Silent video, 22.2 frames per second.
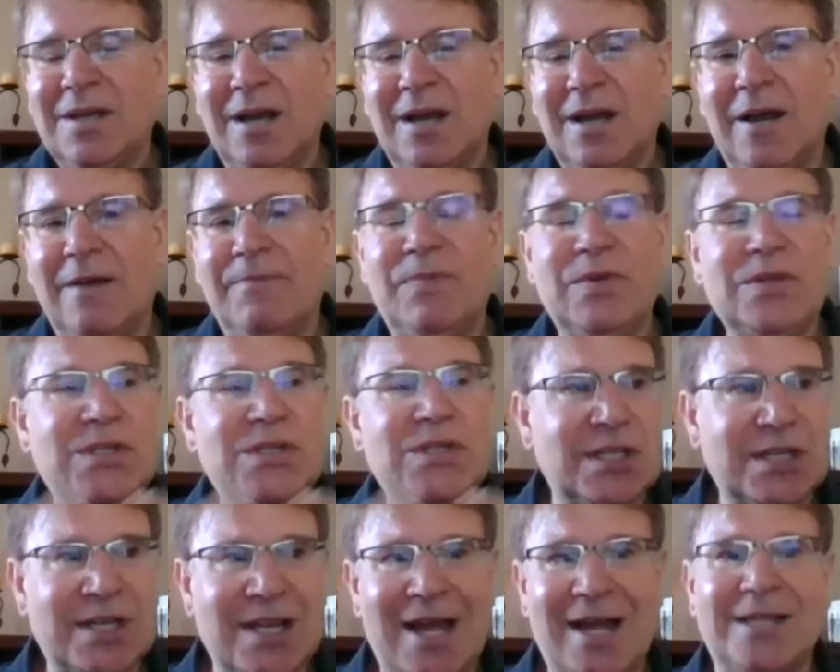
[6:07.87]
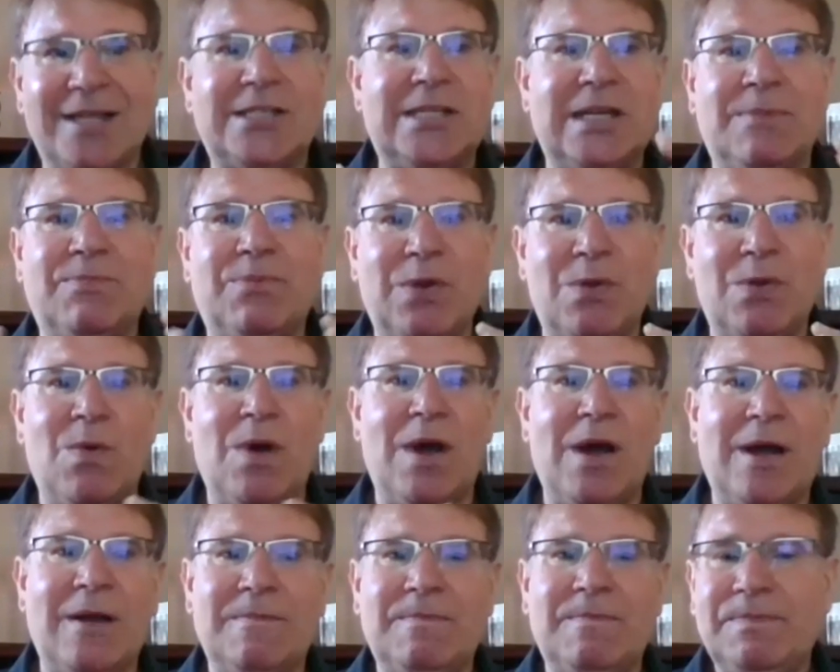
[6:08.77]
Uh, this is the concept we
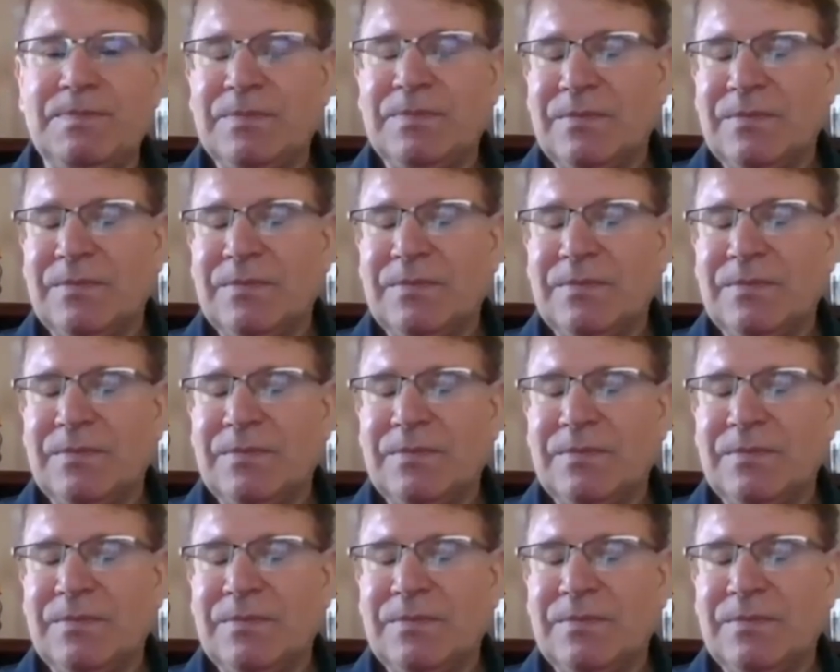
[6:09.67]
want.